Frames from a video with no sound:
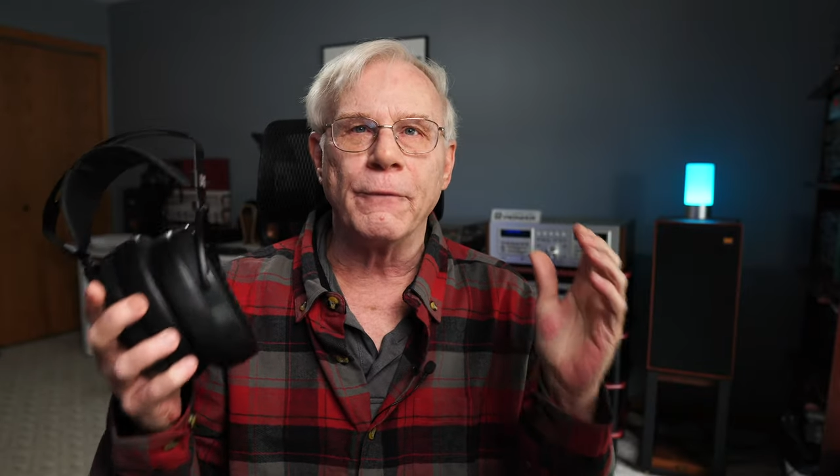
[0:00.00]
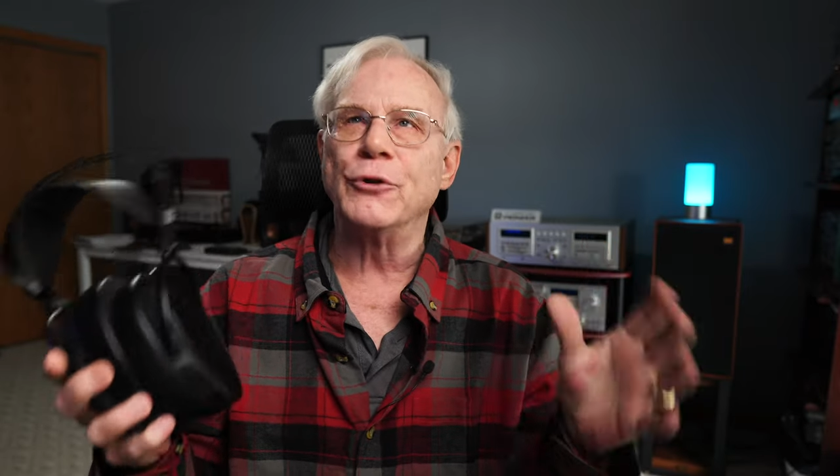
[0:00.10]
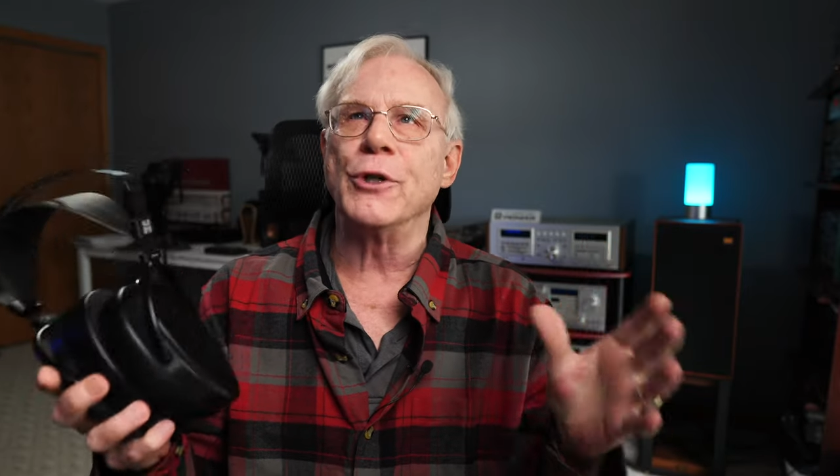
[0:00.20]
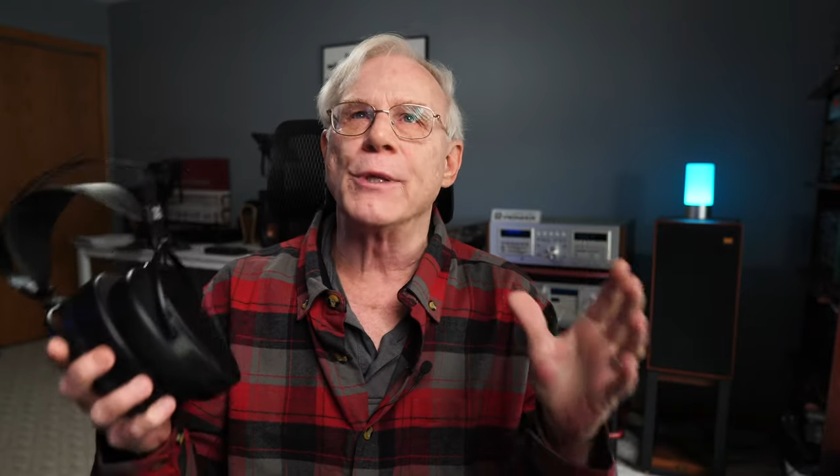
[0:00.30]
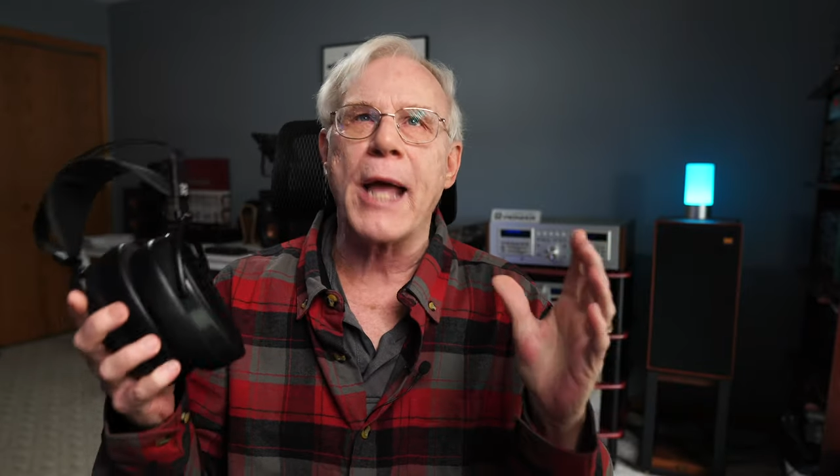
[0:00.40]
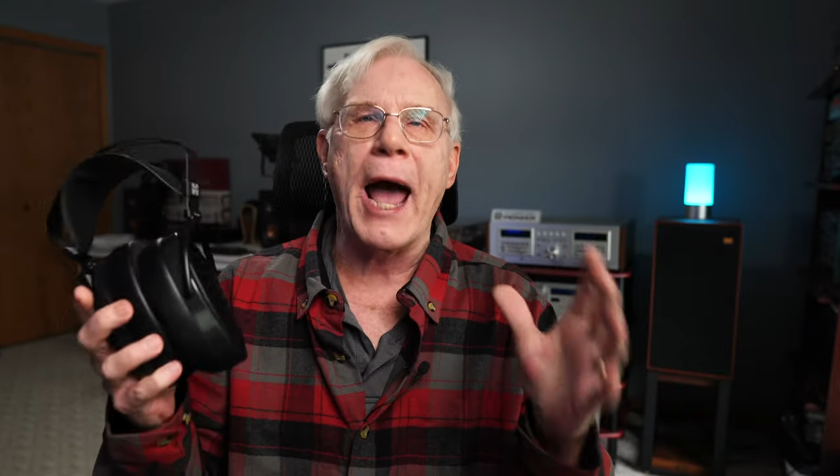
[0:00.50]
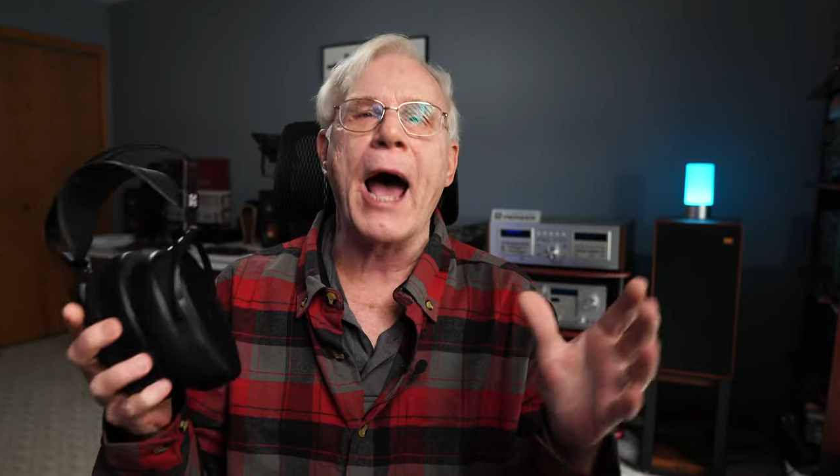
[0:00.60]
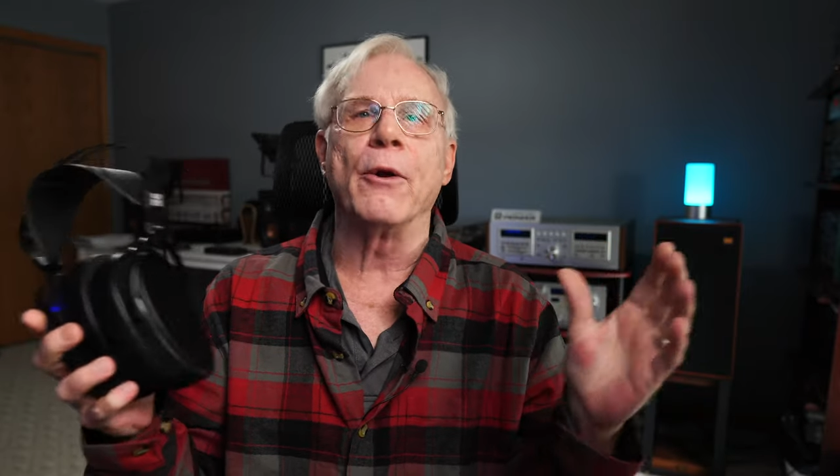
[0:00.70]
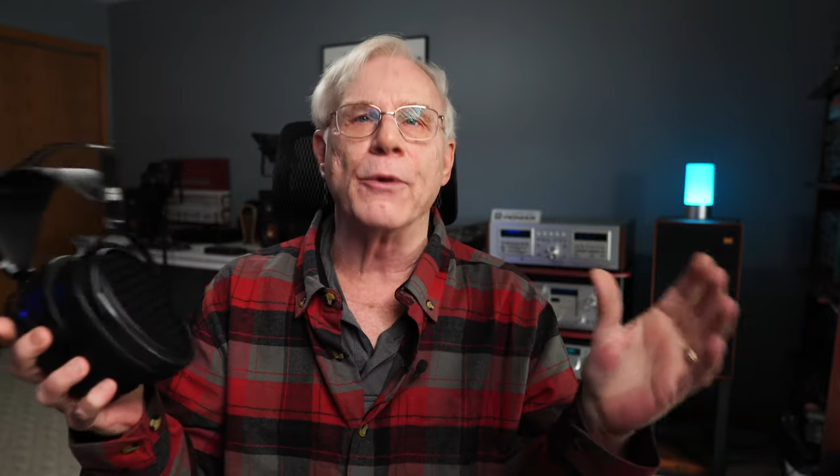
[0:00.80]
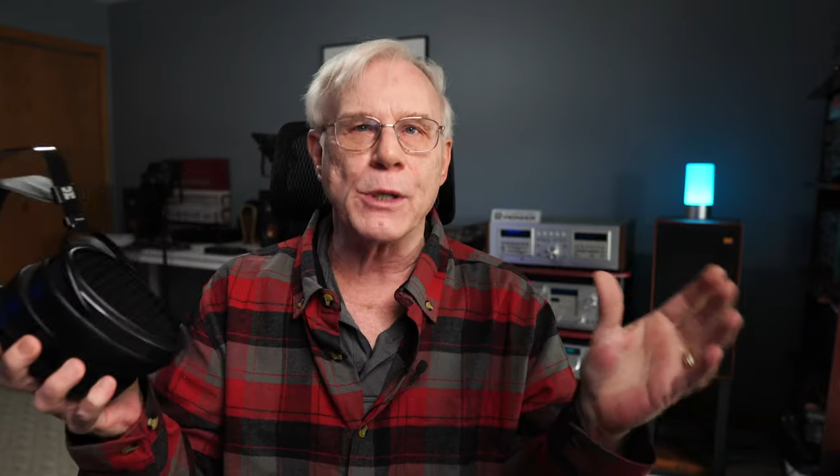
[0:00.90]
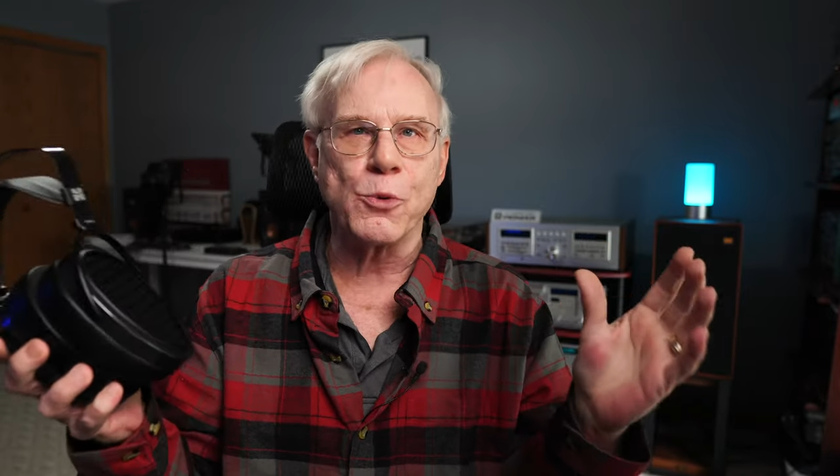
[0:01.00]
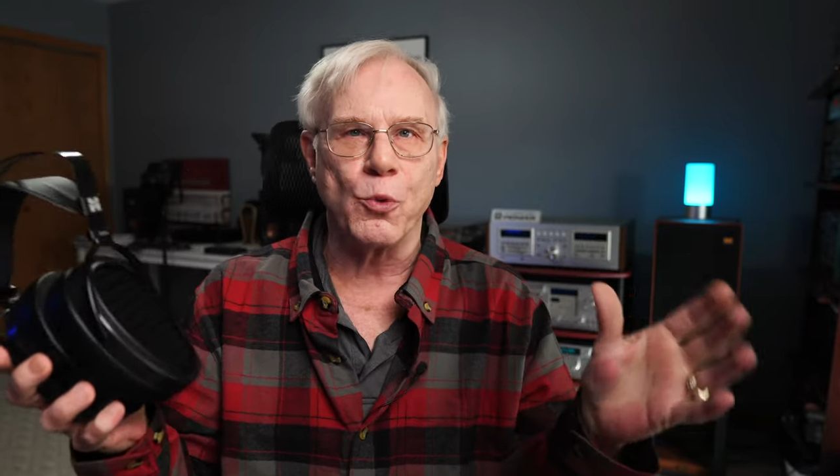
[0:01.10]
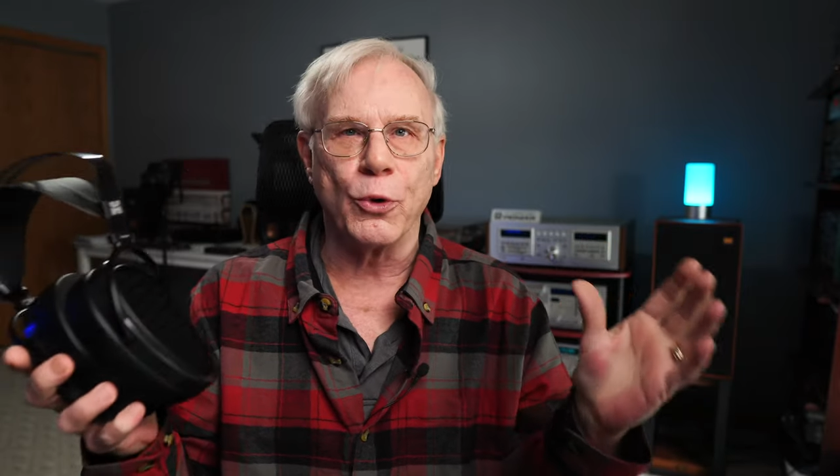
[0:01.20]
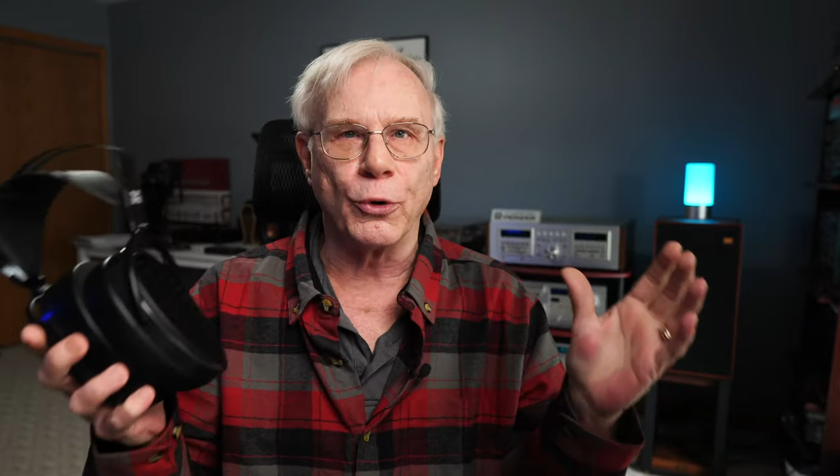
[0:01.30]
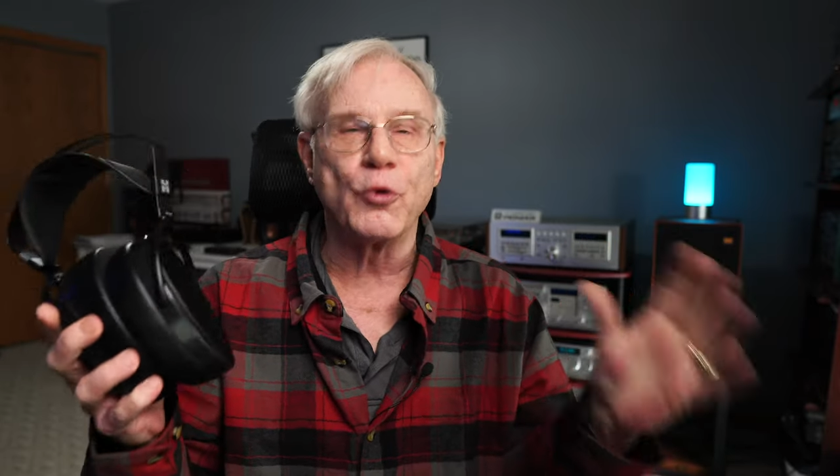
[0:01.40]
just out of this
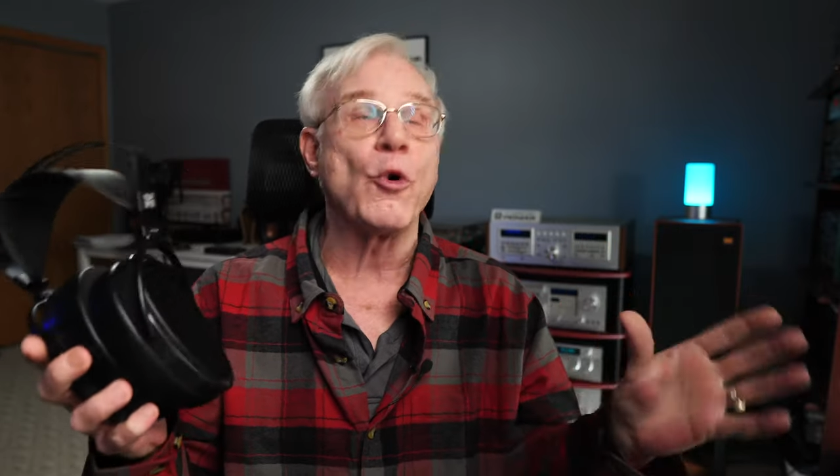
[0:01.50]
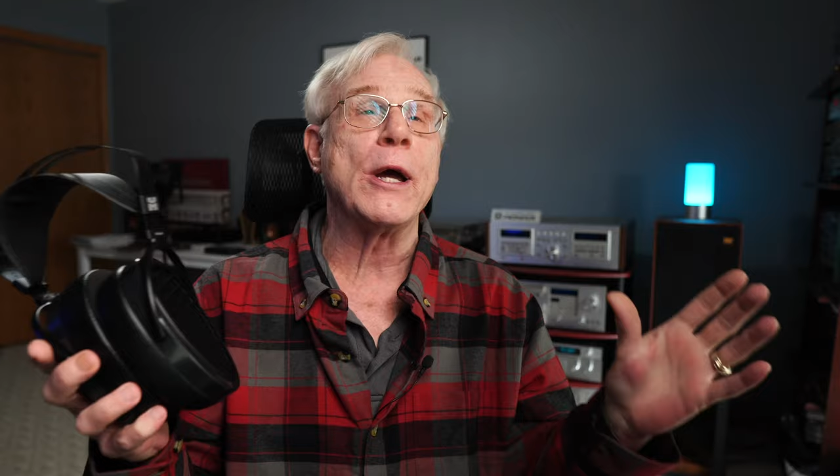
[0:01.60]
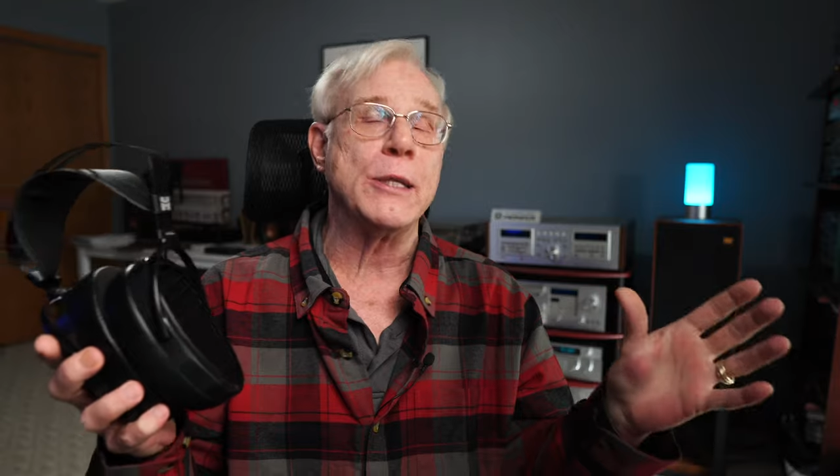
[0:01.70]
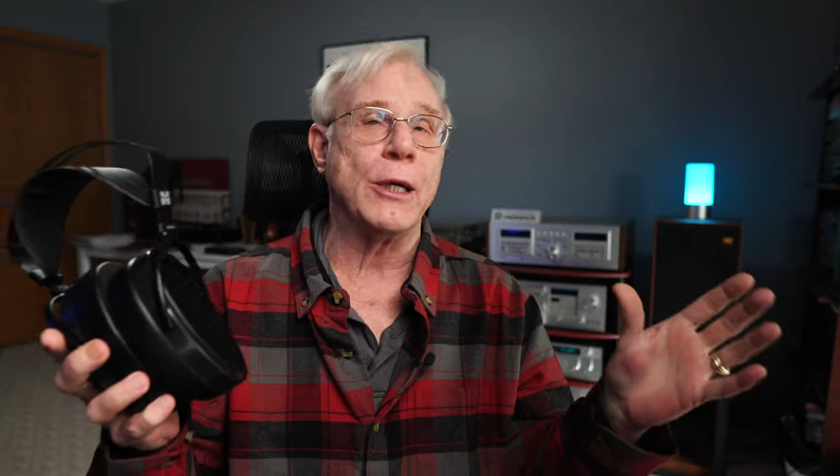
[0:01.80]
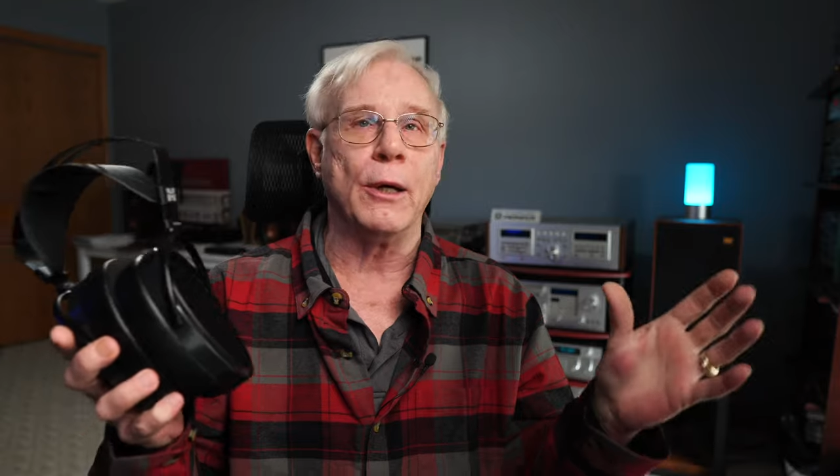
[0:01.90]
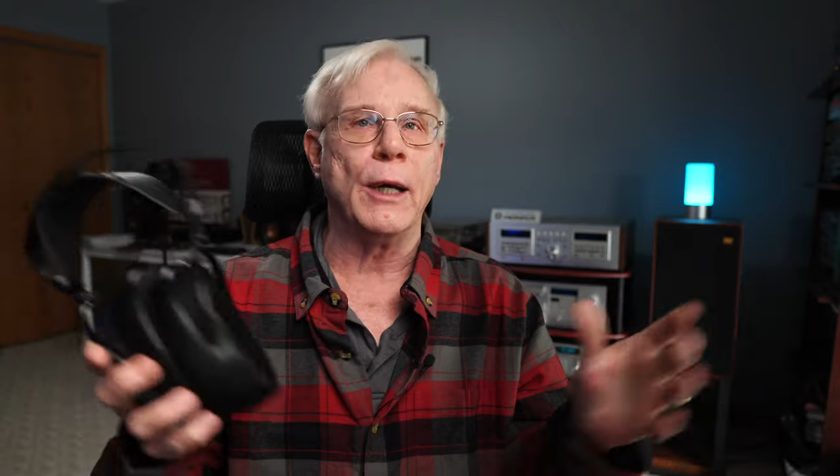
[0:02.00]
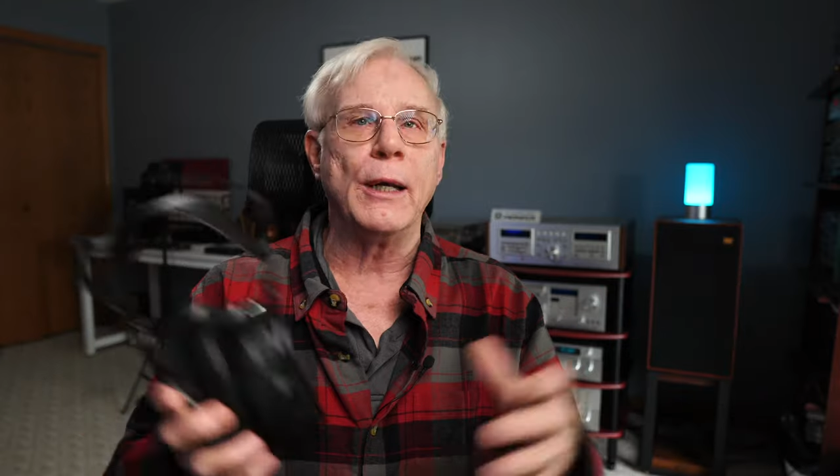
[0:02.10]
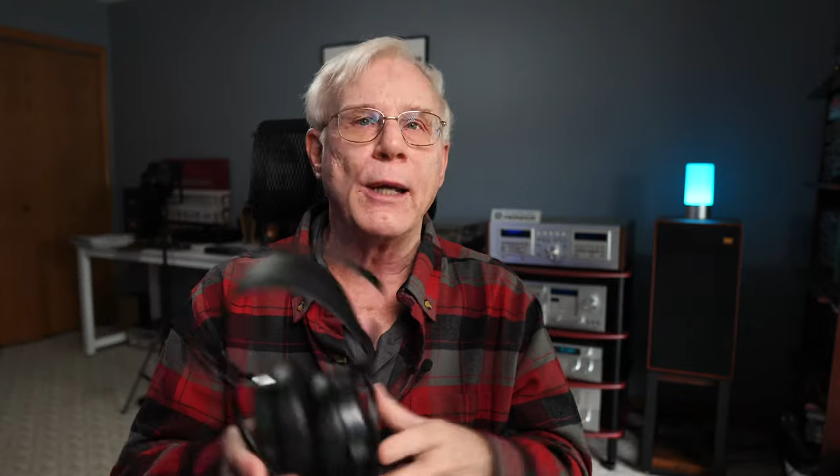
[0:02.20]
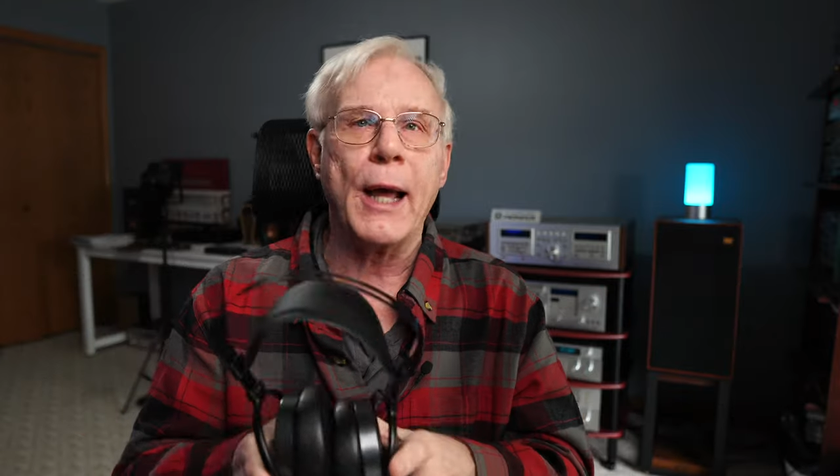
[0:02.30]
world, crazy good.